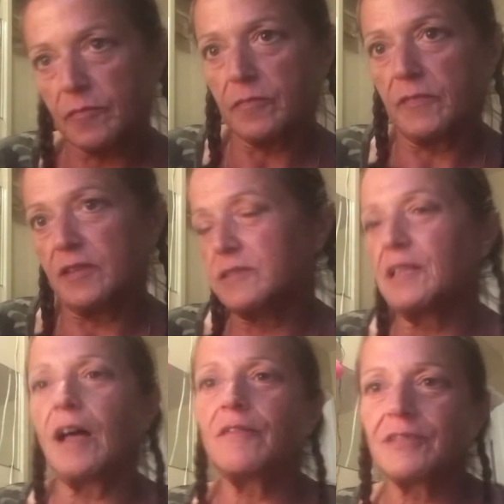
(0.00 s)
This
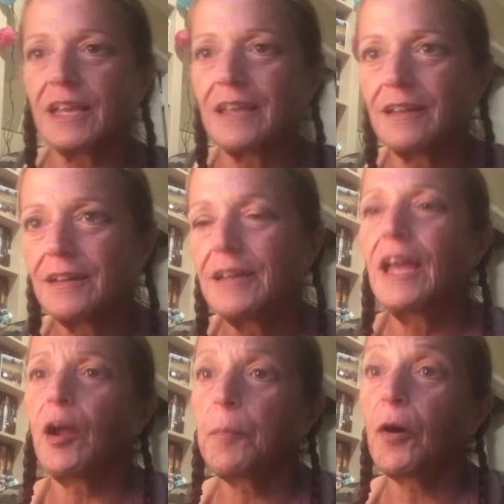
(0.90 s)
lovely
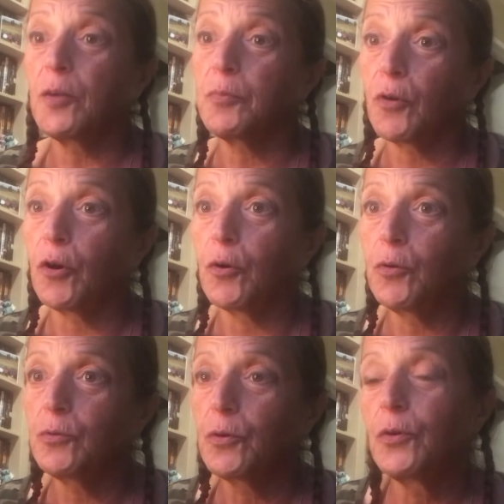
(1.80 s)
AirPod Pro
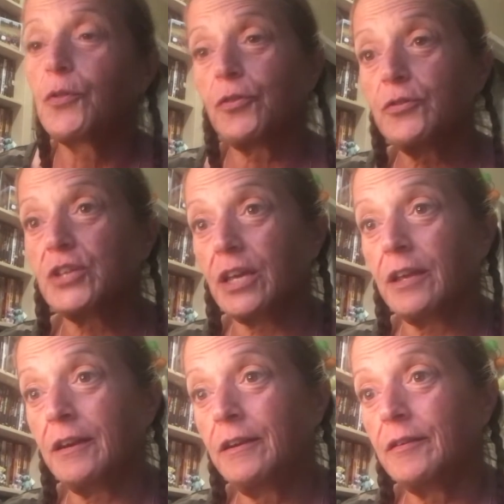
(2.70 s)
13,